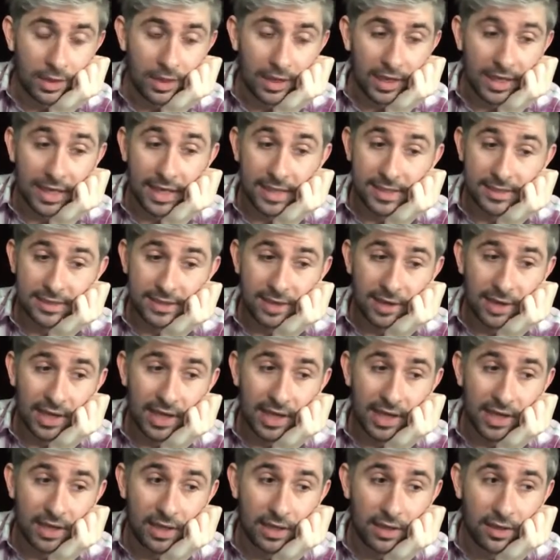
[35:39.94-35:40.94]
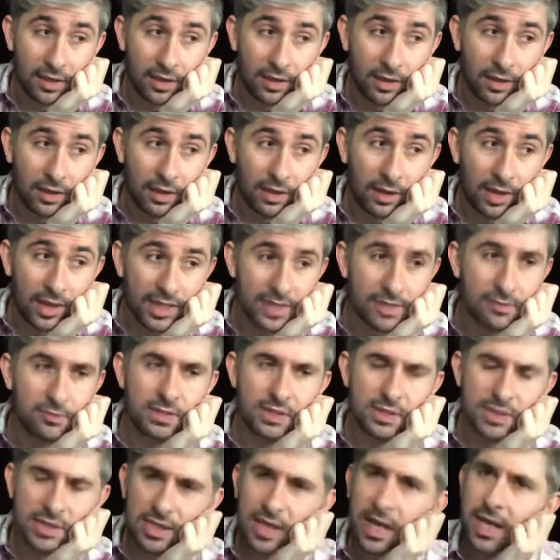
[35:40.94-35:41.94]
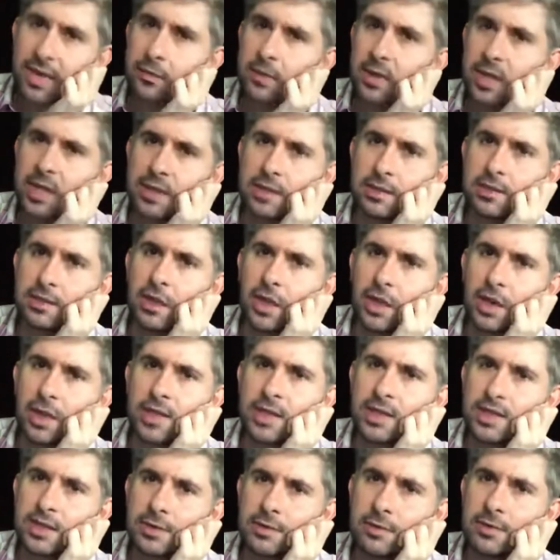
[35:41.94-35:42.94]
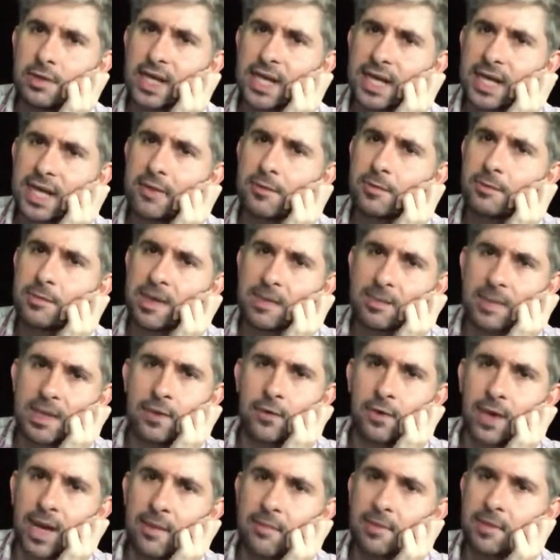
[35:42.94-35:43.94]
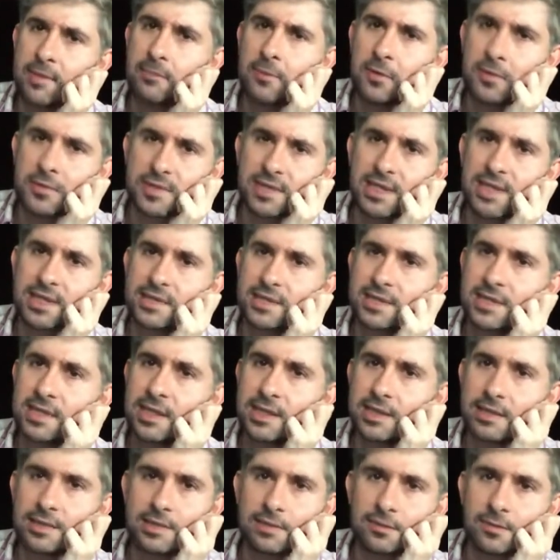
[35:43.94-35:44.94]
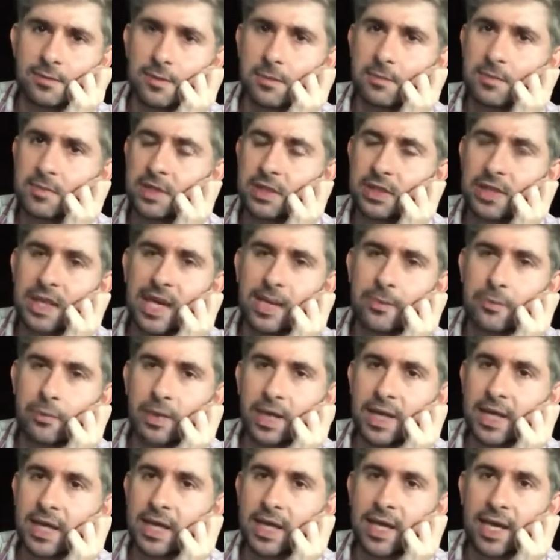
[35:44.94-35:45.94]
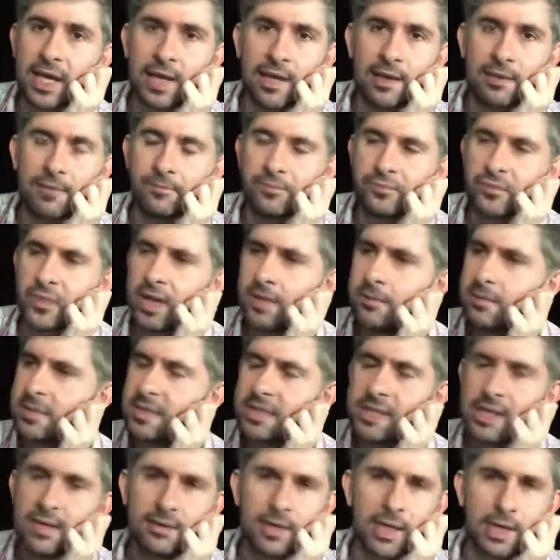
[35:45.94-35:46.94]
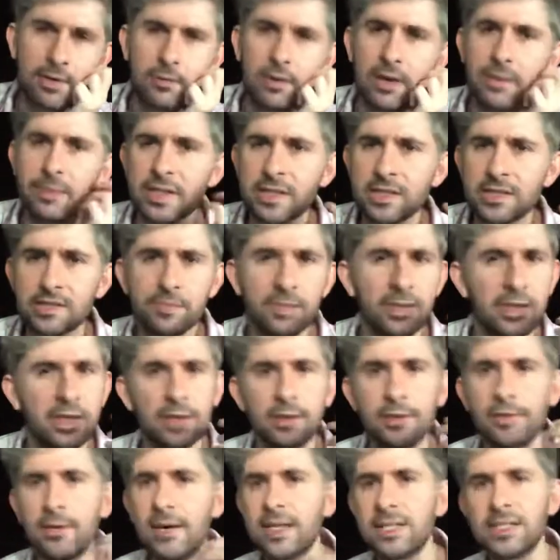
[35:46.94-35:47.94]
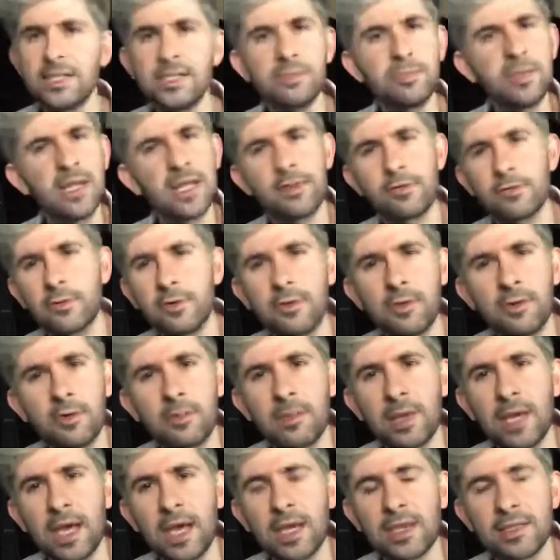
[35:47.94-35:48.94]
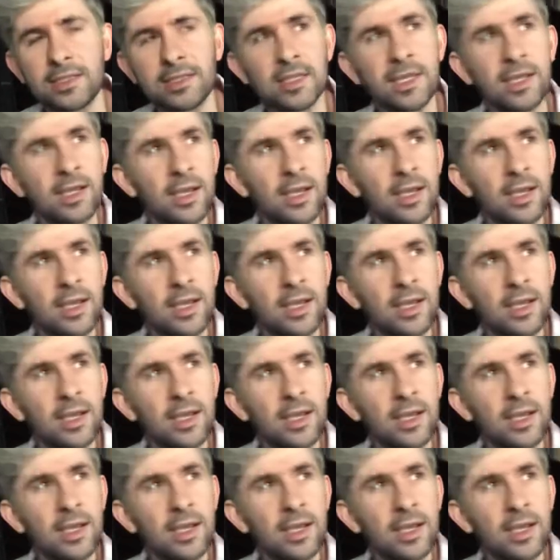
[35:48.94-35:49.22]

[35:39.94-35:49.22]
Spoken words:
And I would sight read a lot, you know, like I would maybe grab the Mozart sonatas from the library and it would sound like rubbish, but you know, I just play through them. And